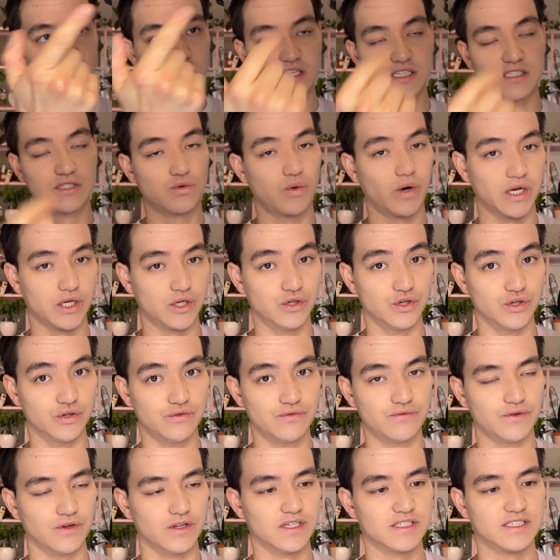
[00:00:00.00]
it's quite good for
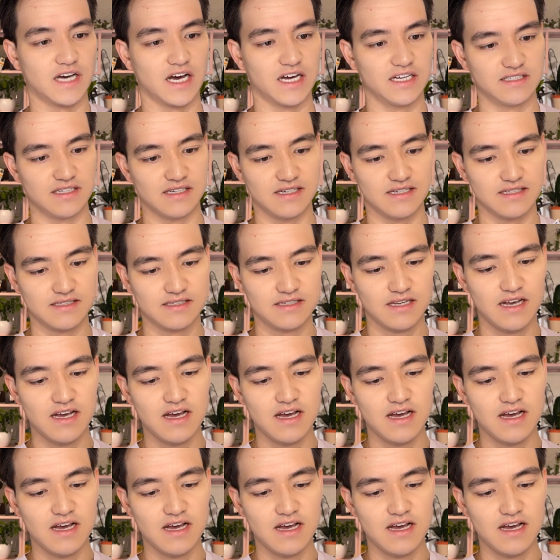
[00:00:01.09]
the size it is.